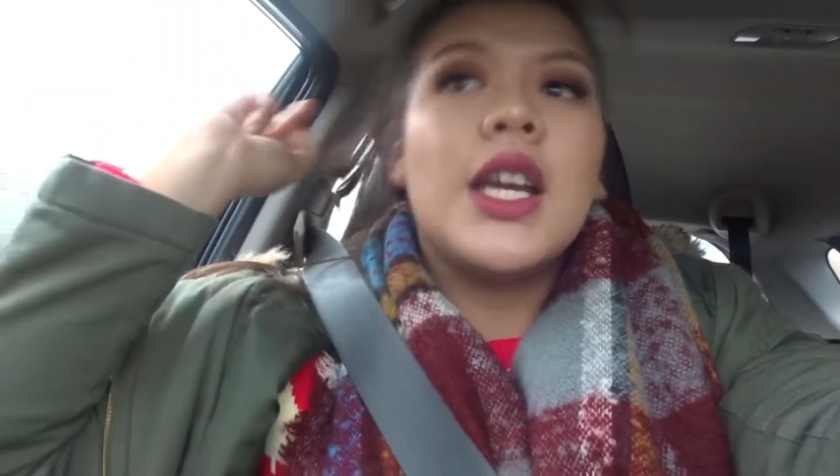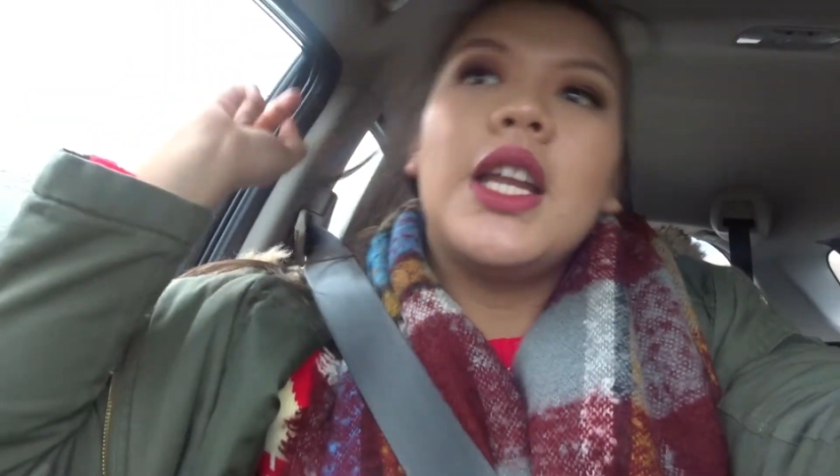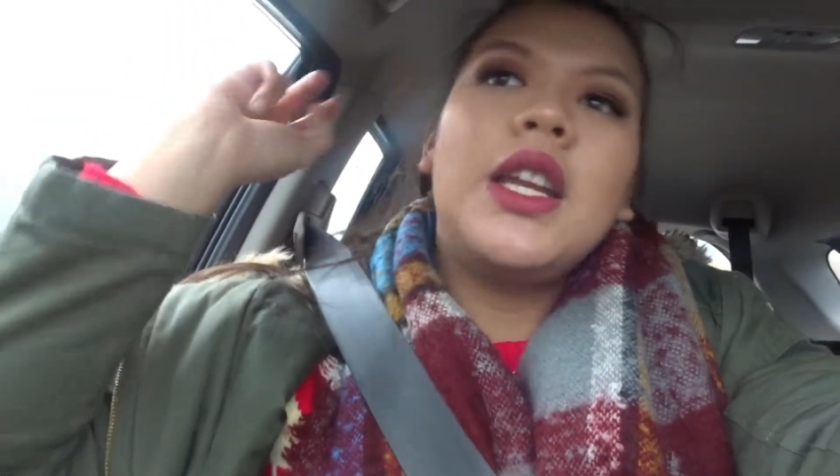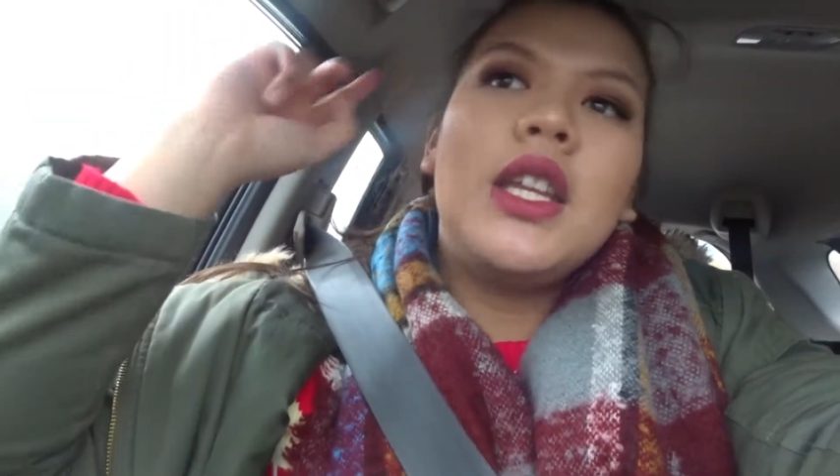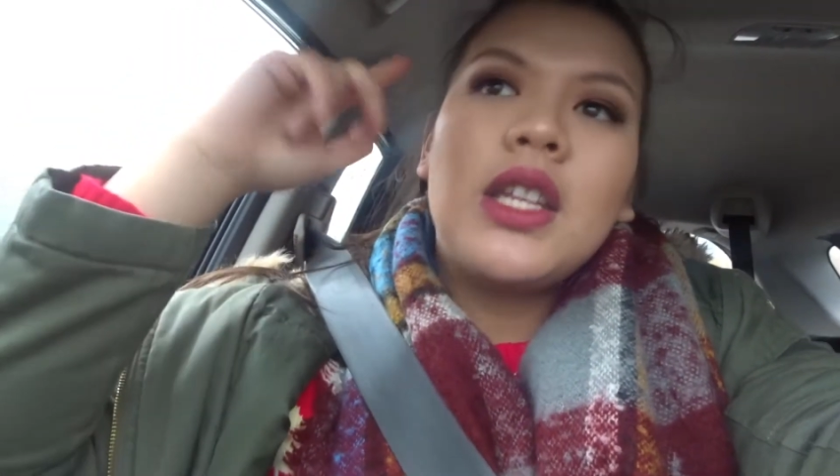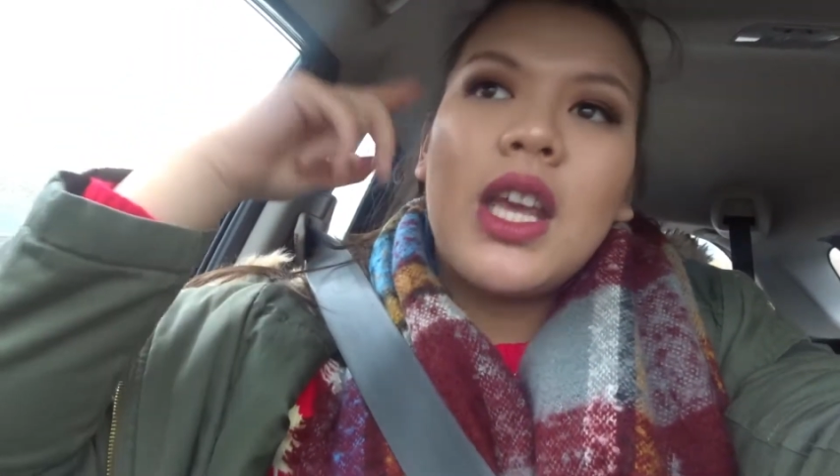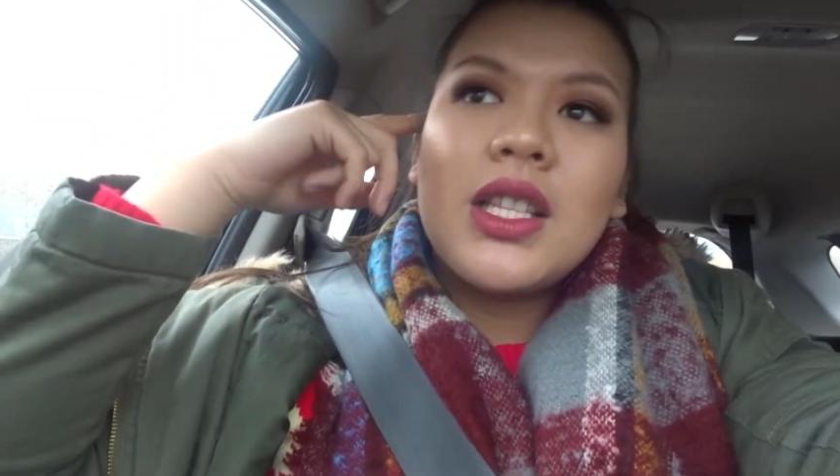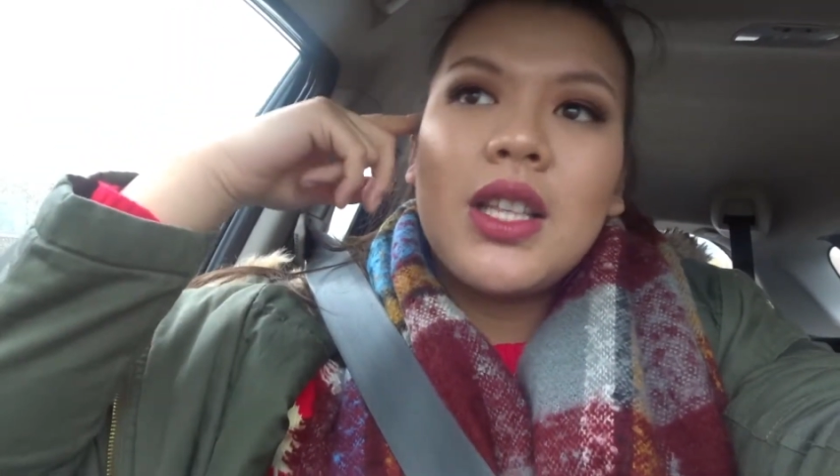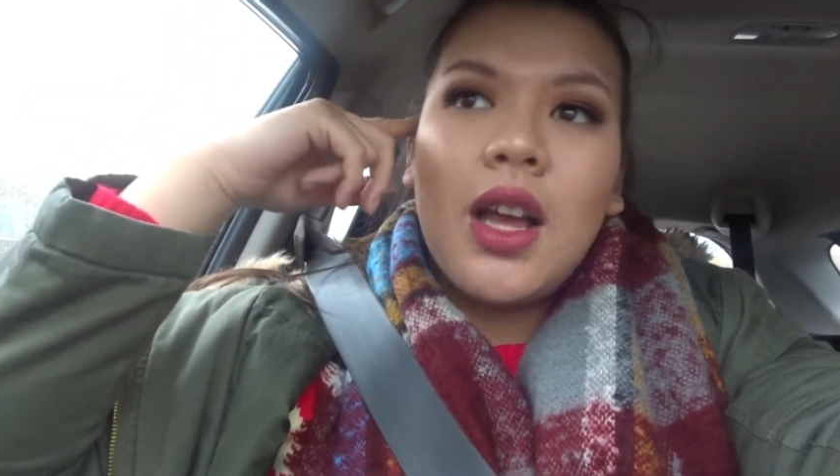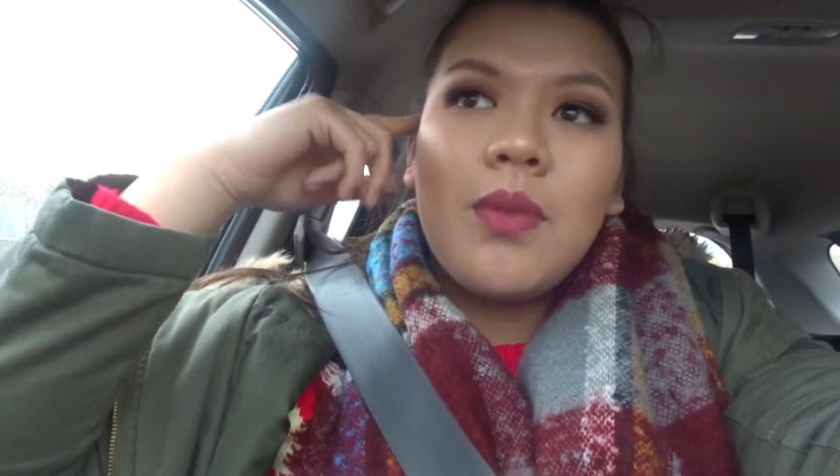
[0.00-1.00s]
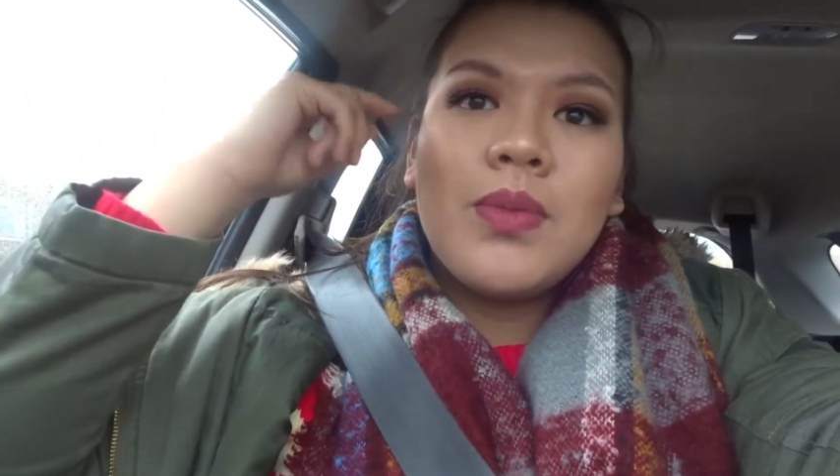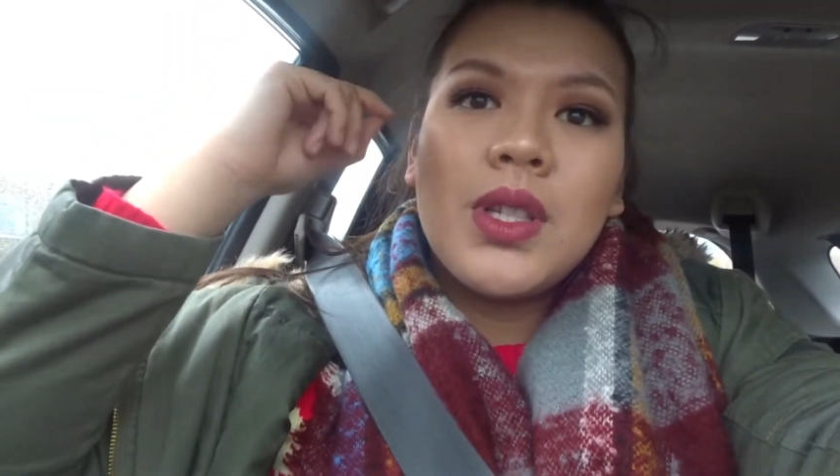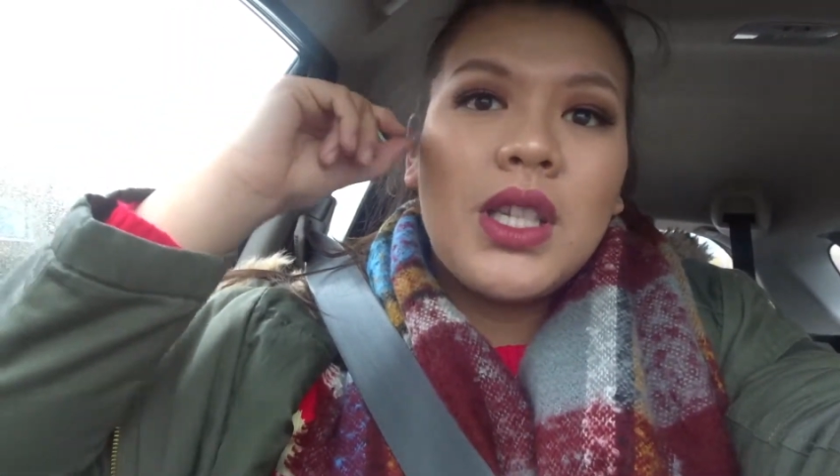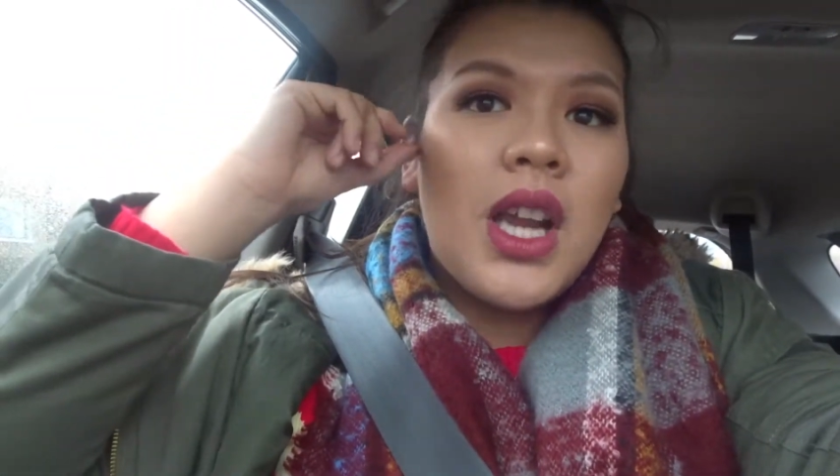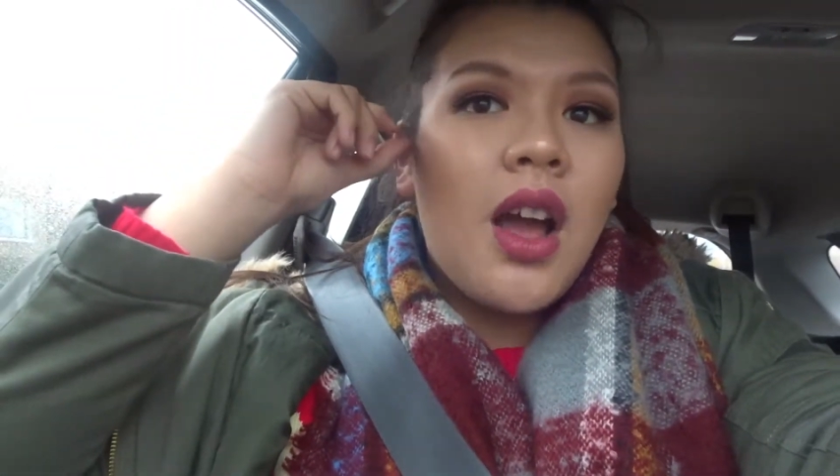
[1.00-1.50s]
and I need to get some
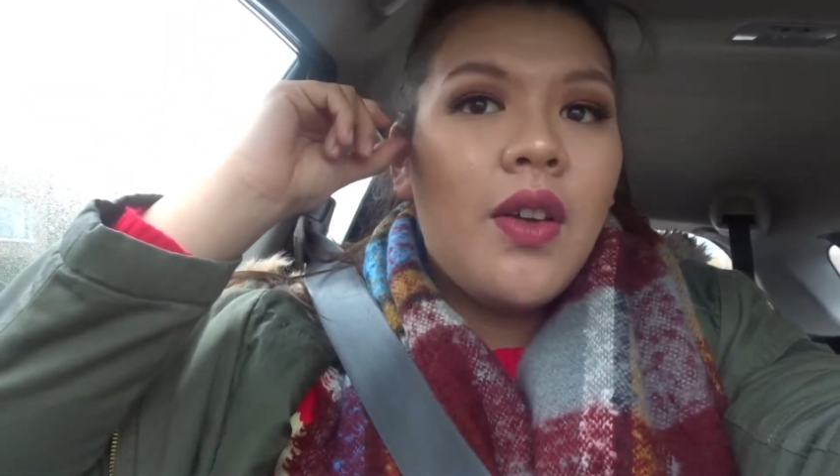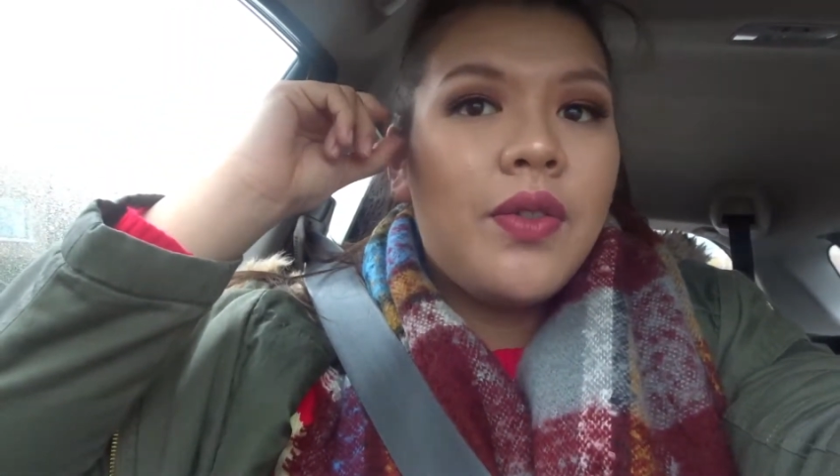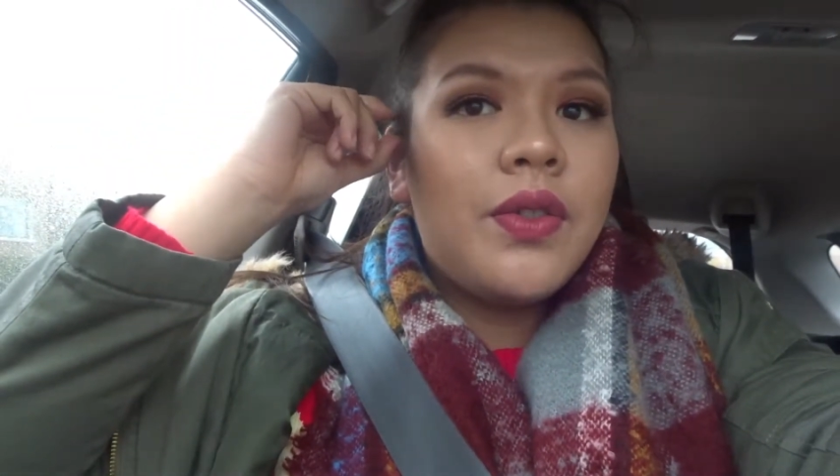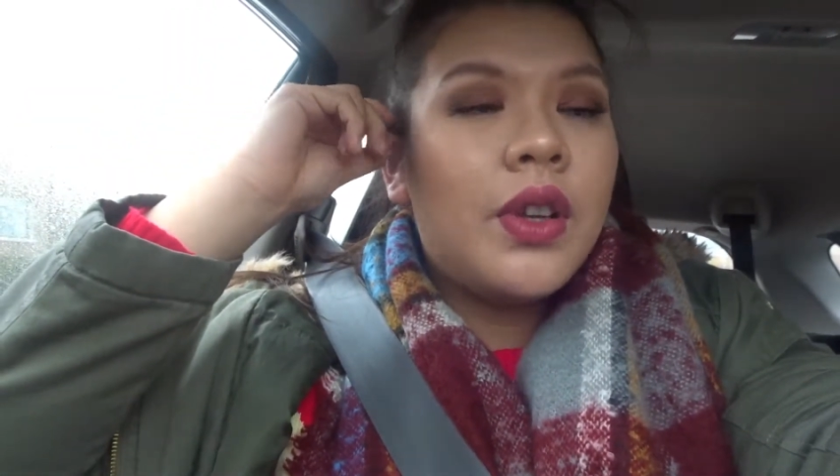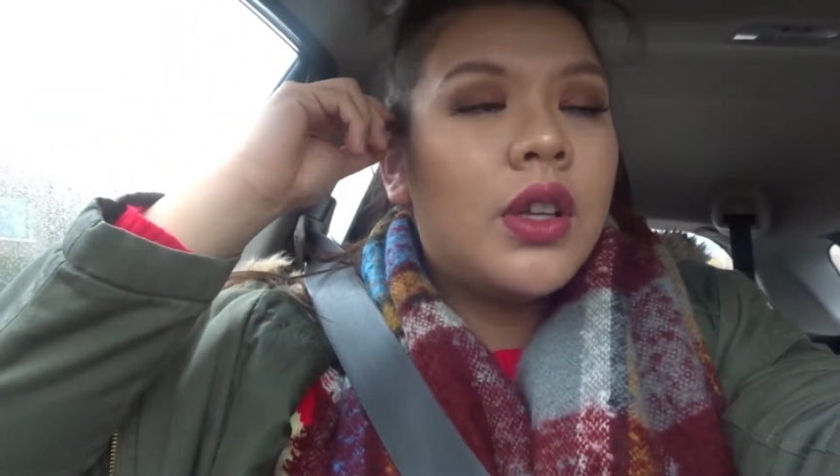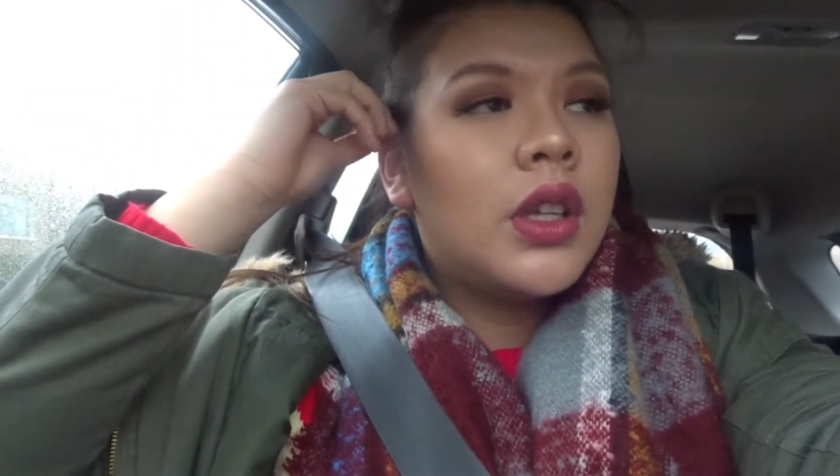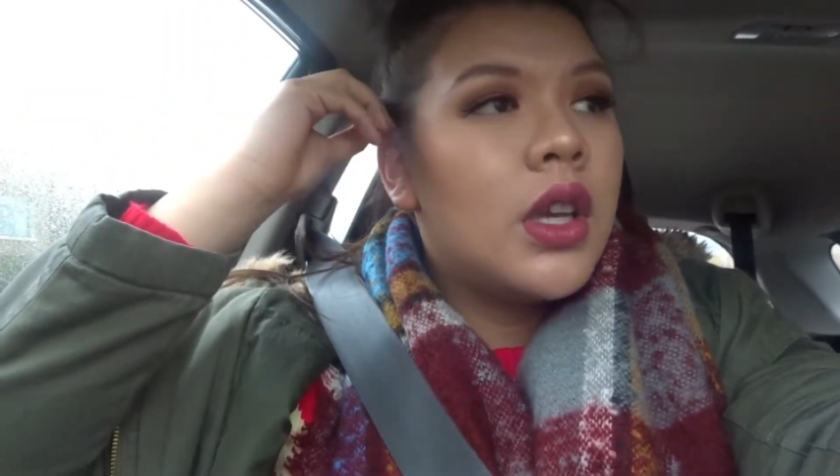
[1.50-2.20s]
stuff,